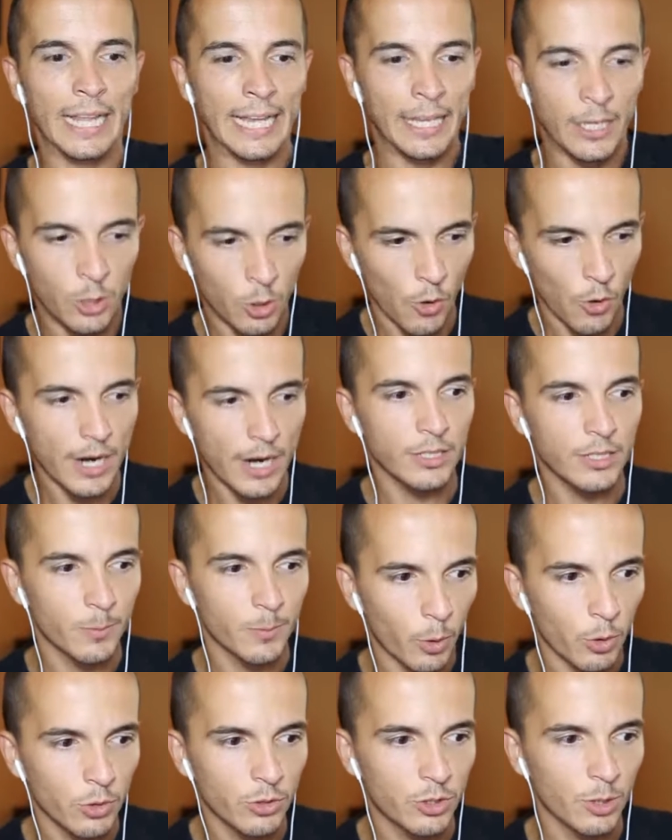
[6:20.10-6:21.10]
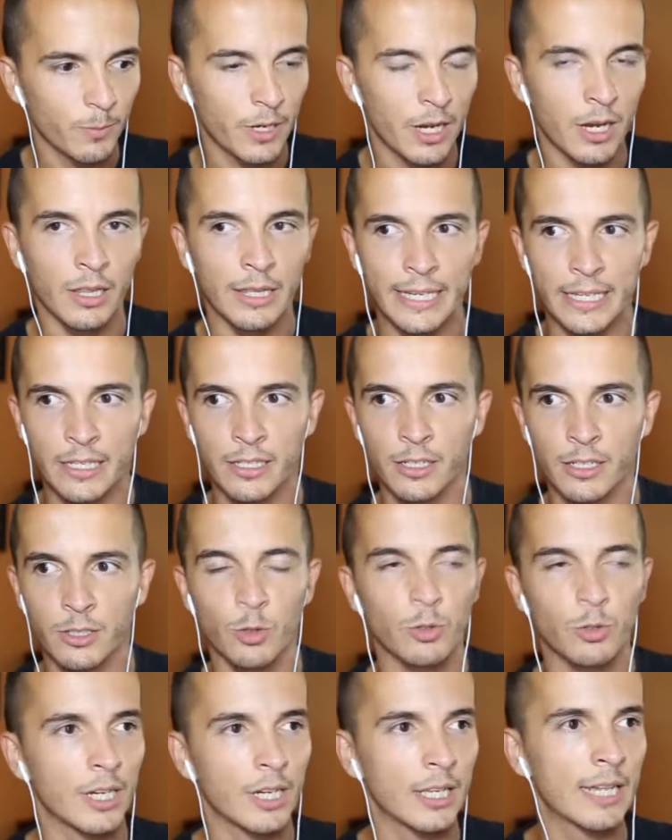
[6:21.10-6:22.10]
Like, you are supposed to be a leader,
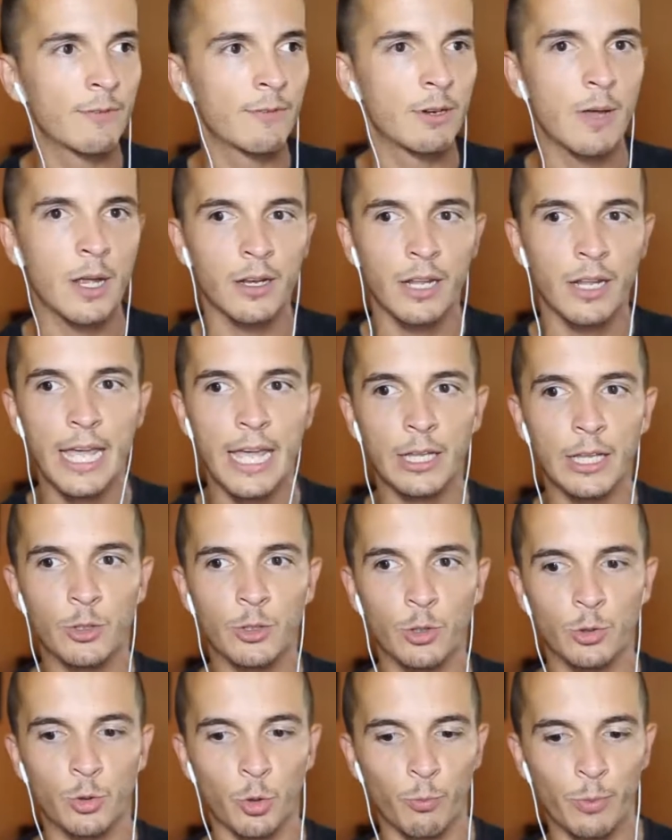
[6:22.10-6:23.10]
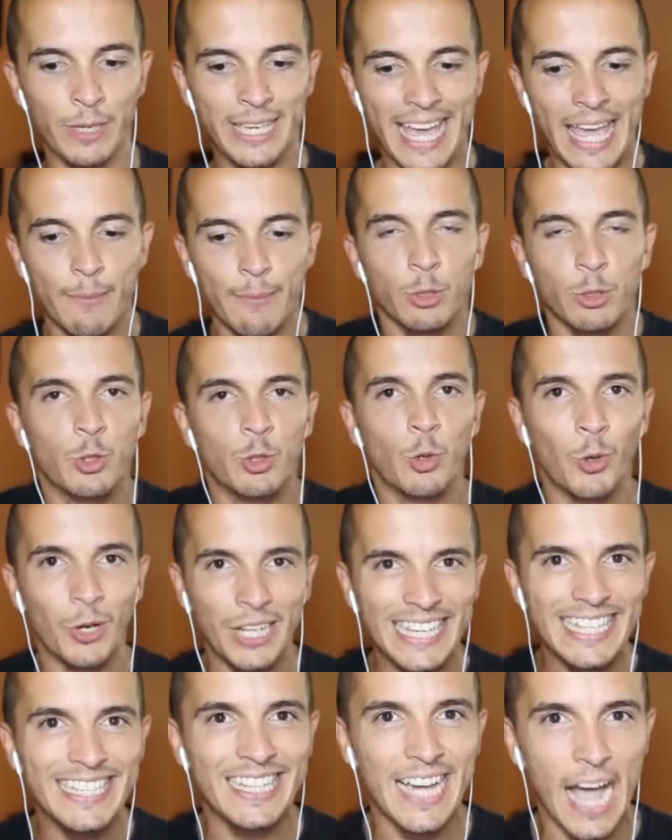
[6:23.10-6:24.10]
to tell everyone to be able to
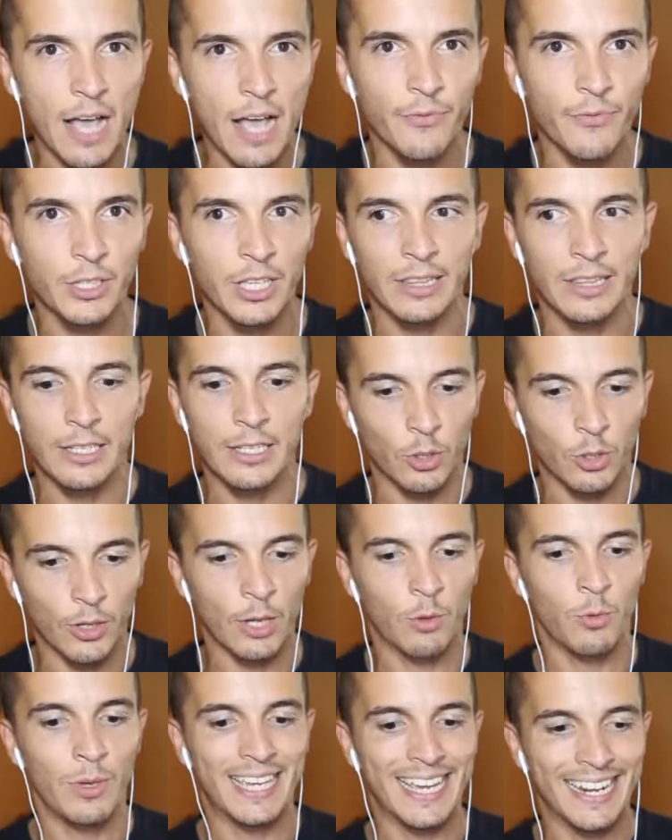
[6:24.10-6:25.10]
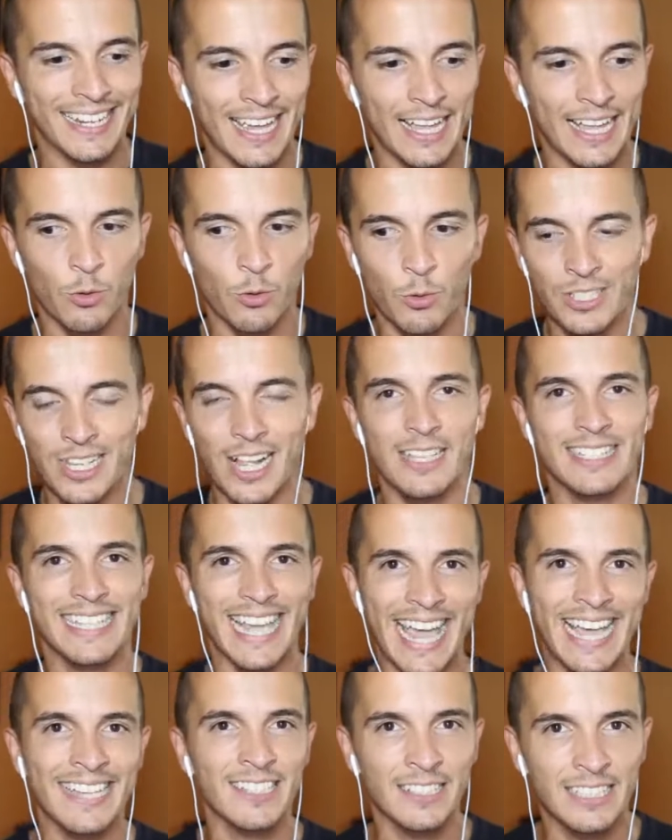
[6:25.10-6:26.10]
lead confidently so that we can get the results
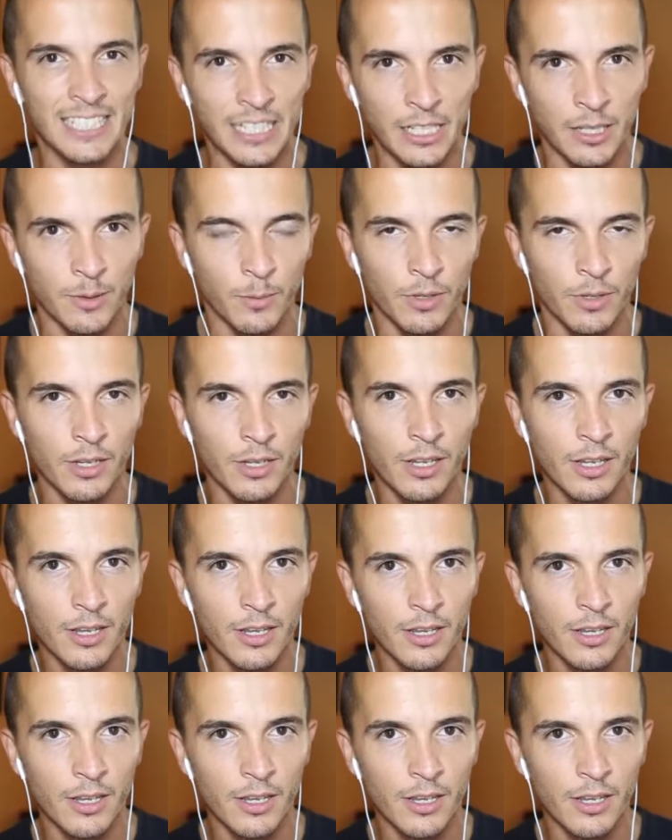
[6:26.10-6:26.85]
as a team.